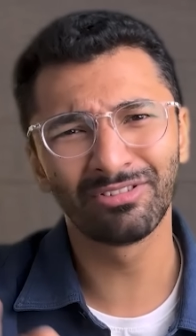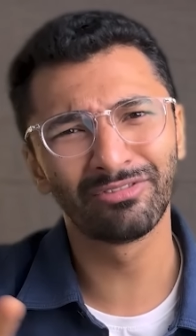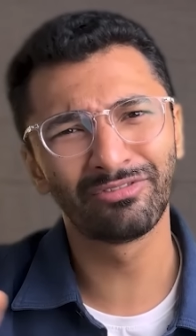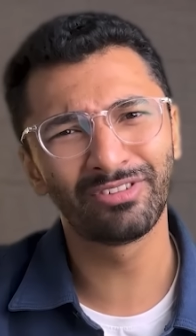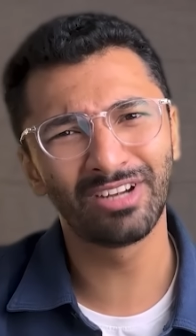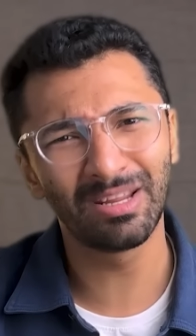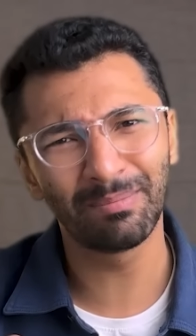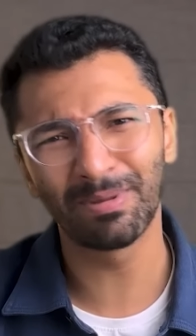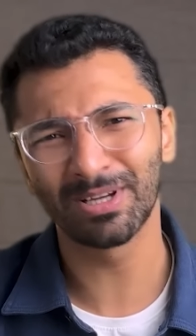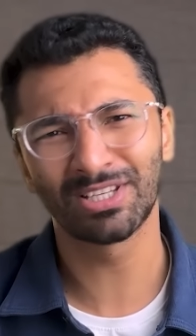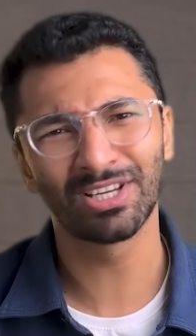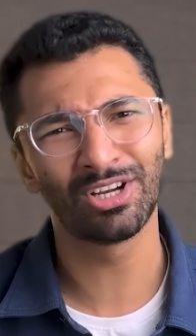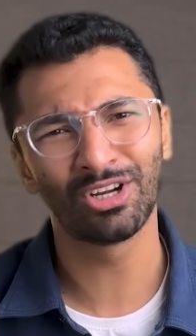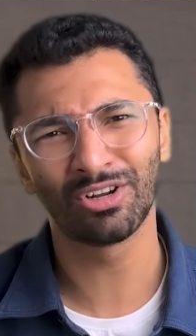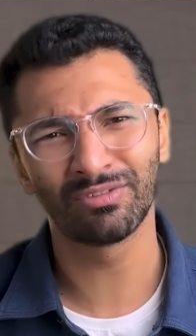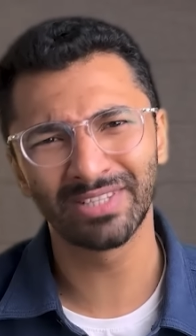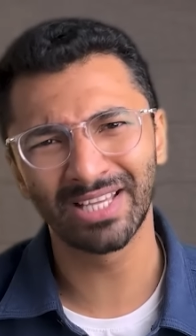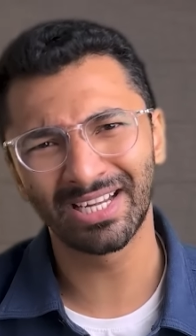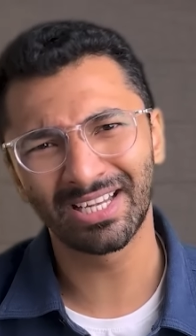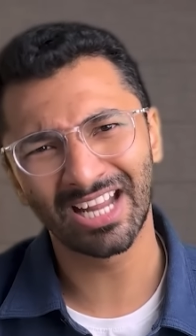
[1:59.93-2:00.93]
30%
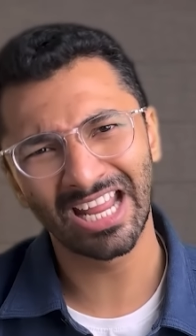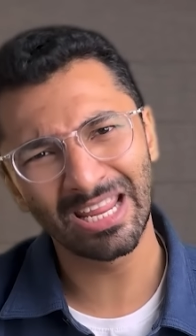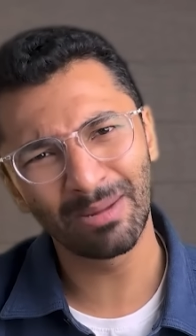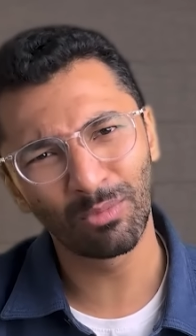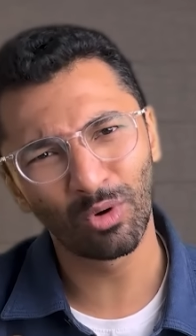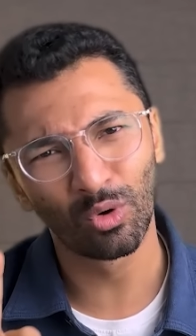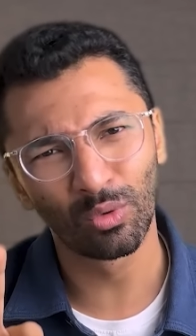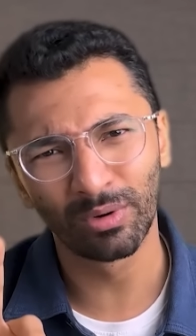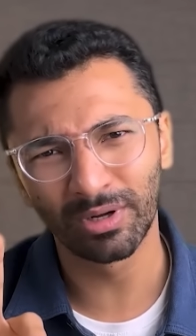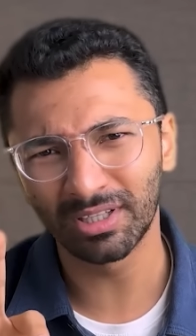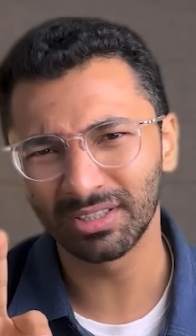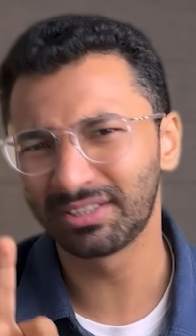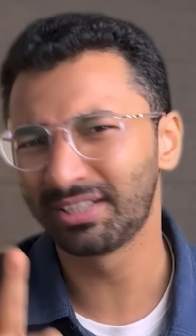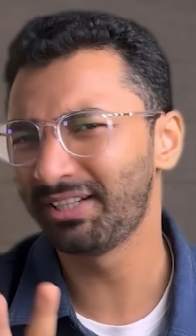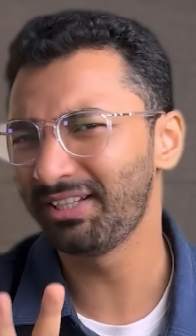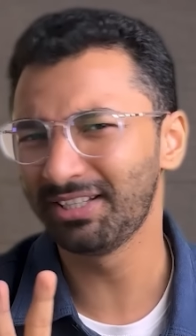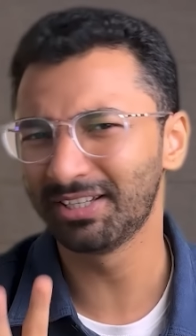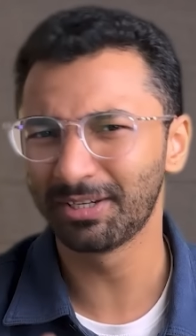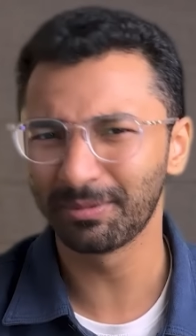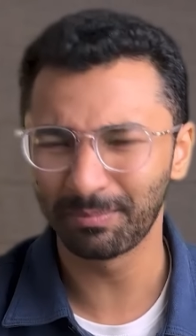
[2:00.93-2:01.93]
of the time over a
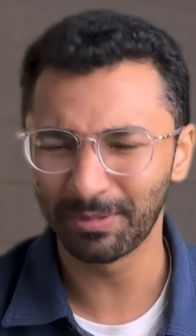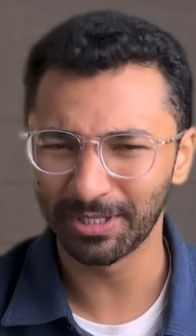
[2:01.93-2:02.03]
3-year